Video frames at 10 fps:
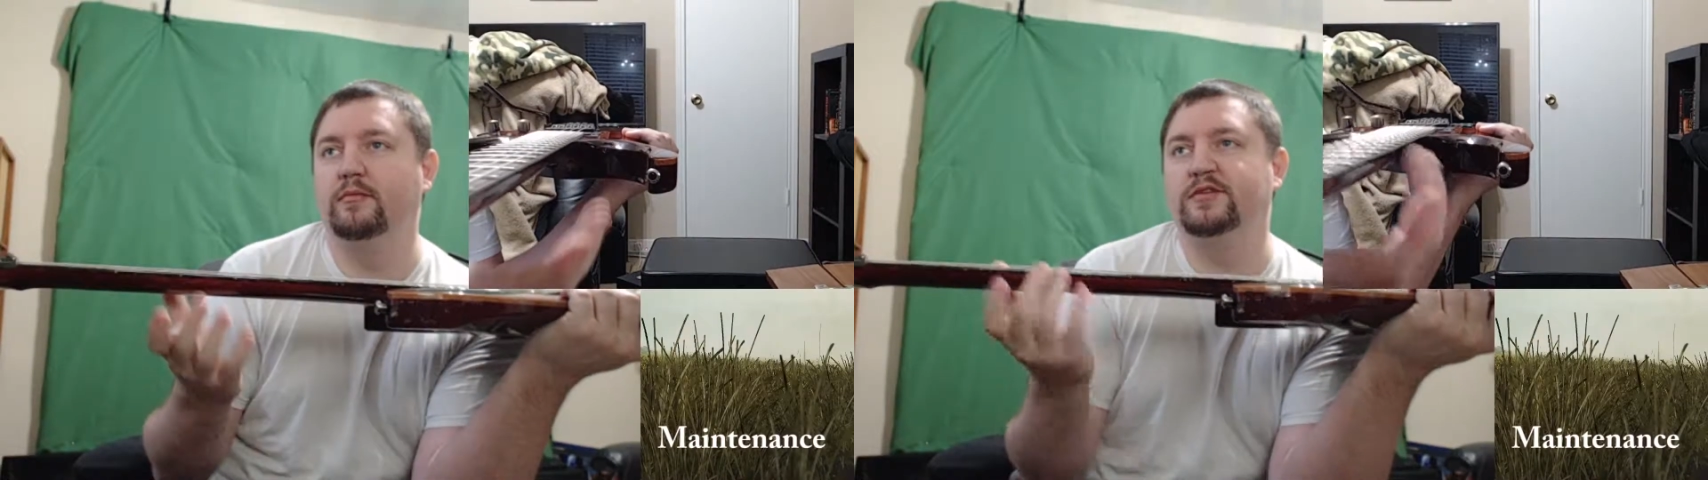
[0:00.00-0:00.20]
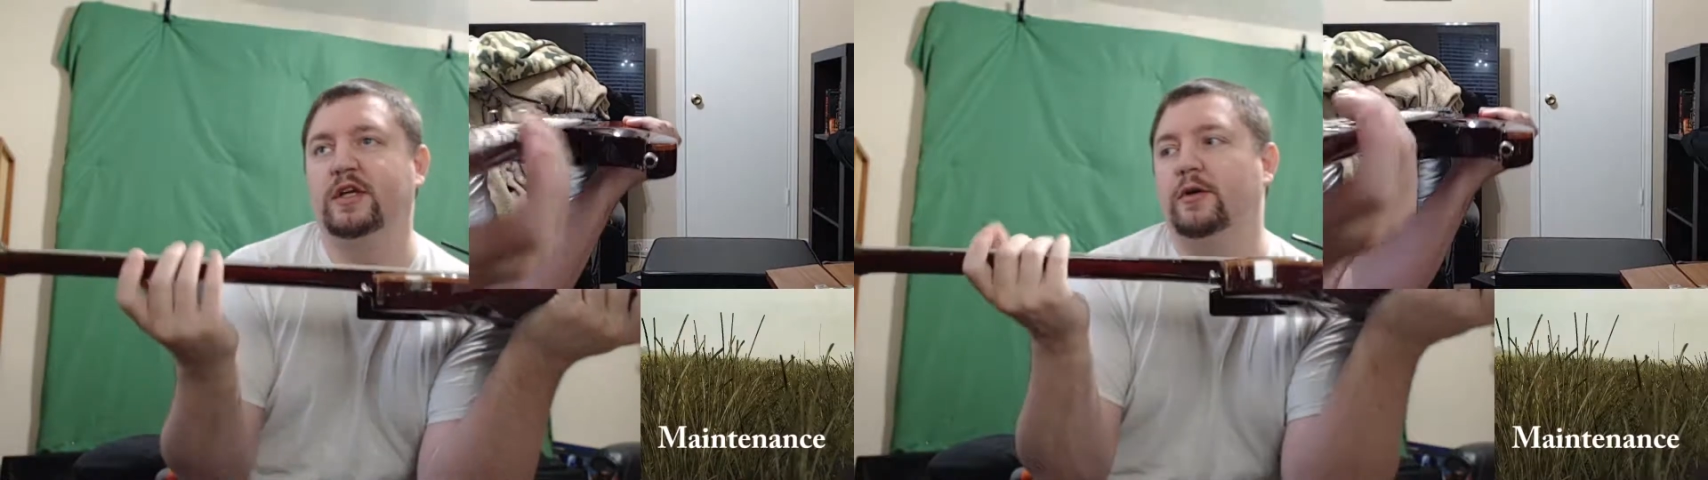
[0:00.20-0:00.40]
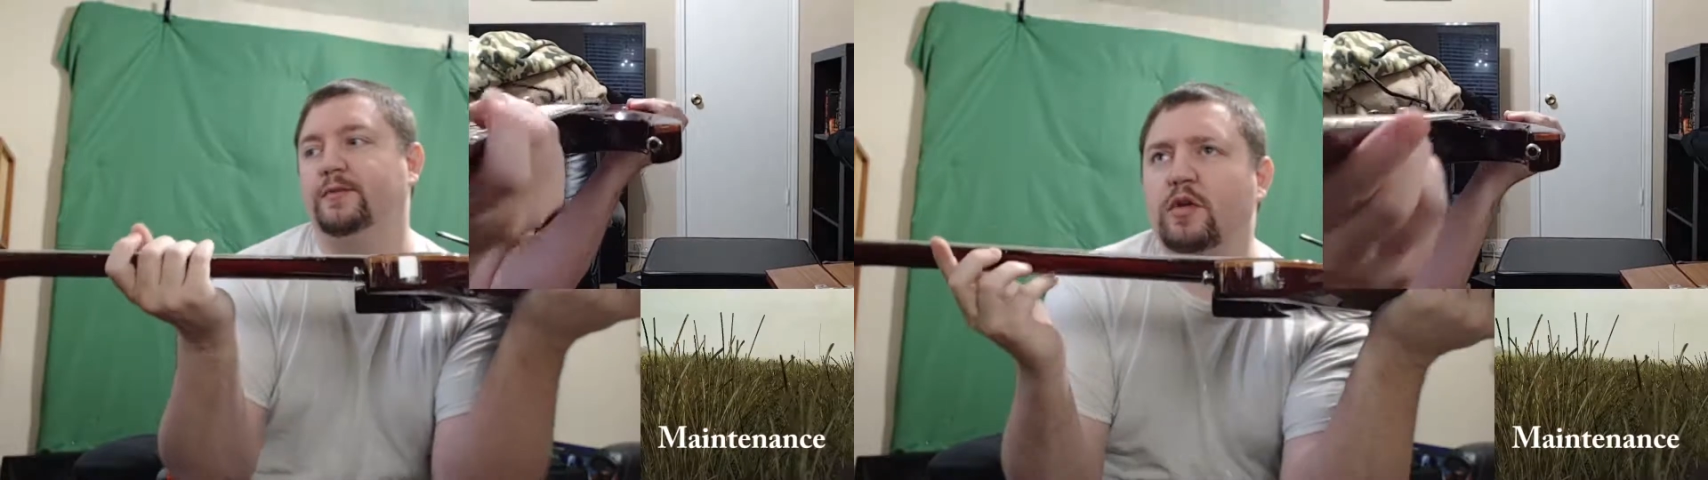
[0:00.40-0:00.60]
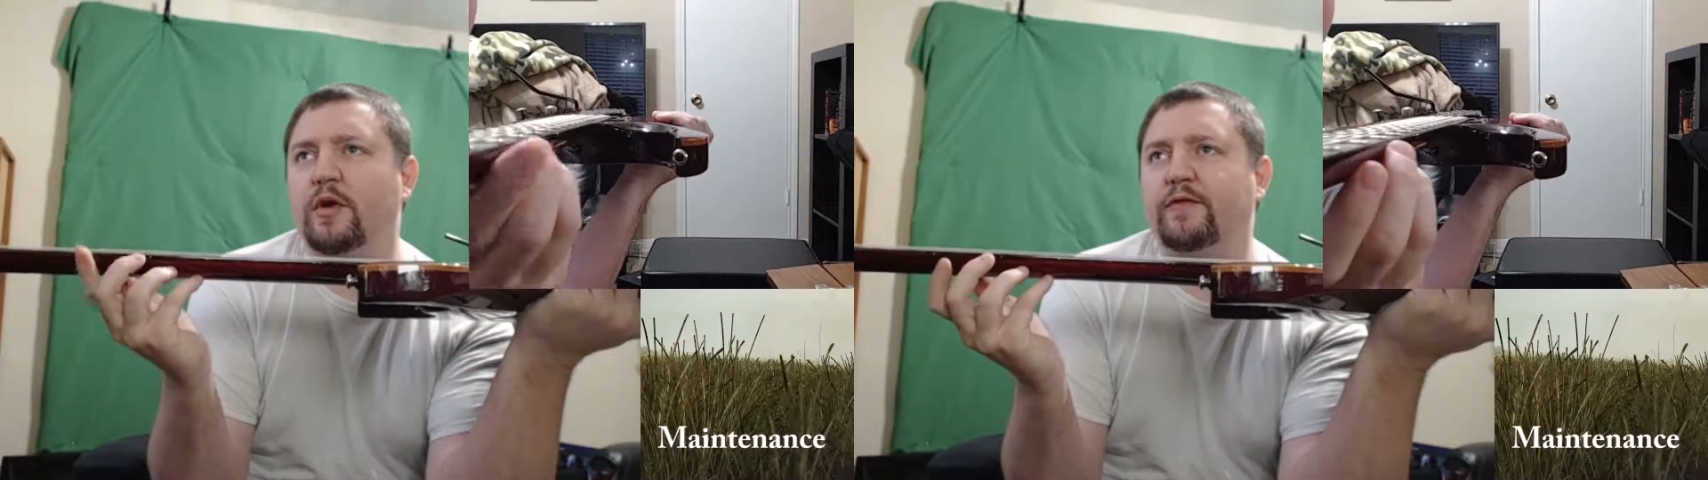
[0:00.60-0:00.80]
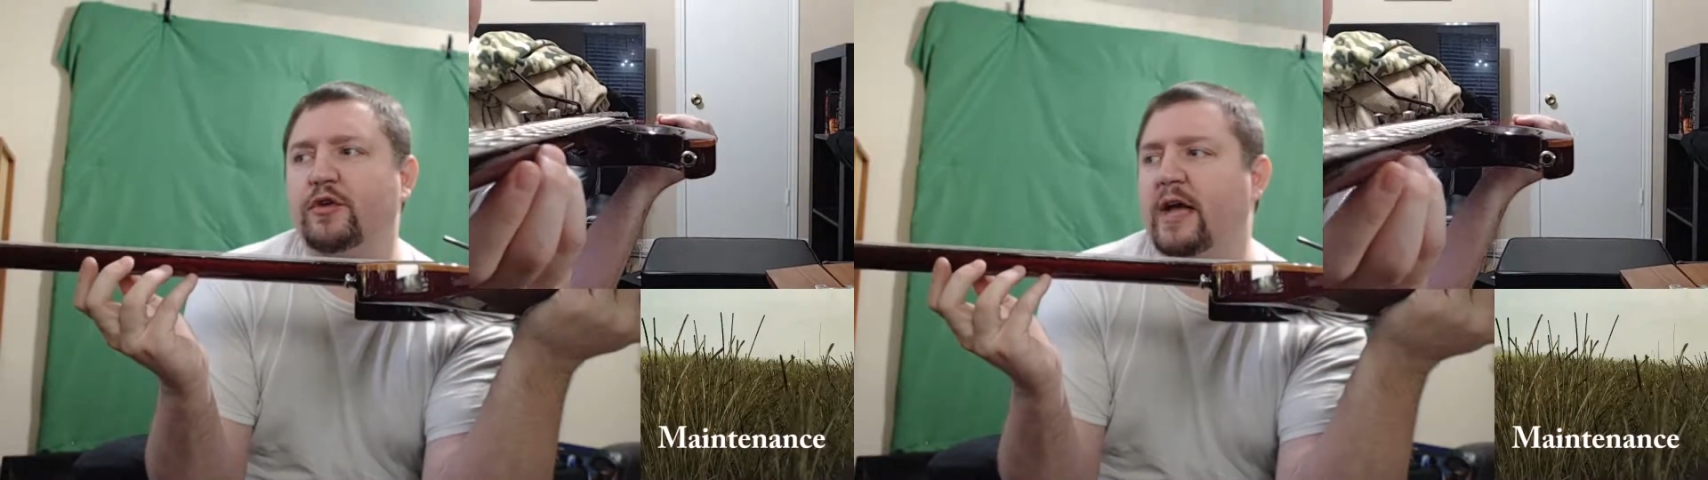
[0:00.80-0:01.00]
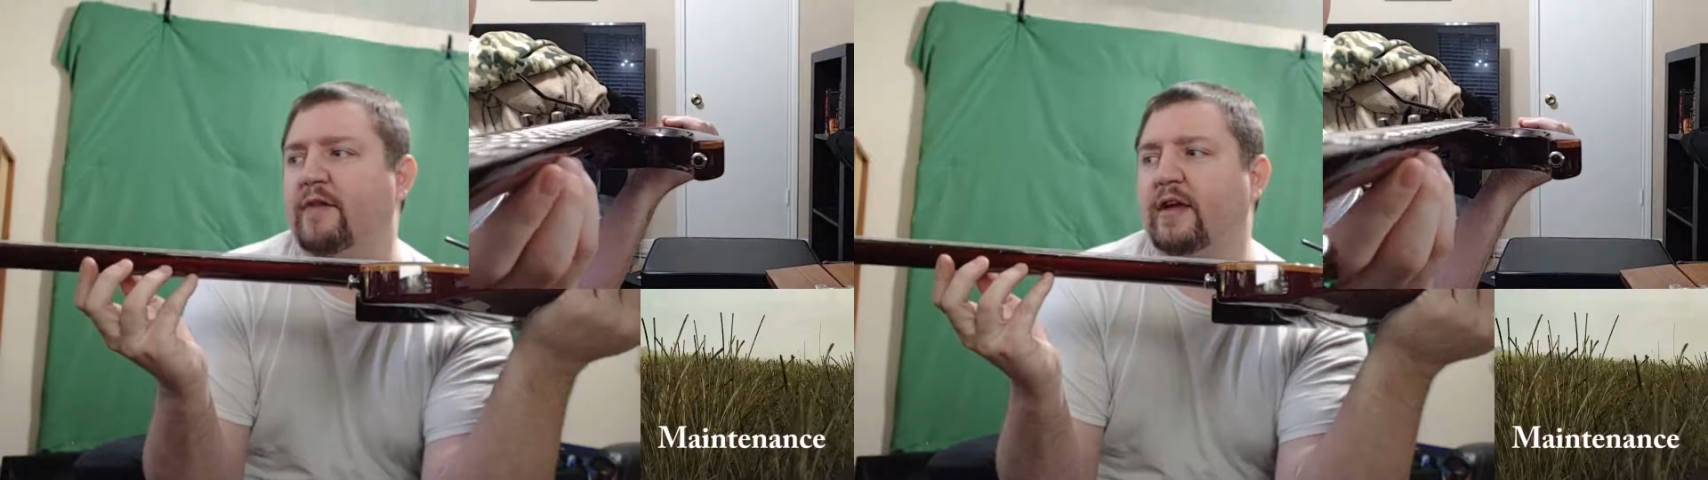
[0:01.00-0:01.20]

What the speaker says: So if you have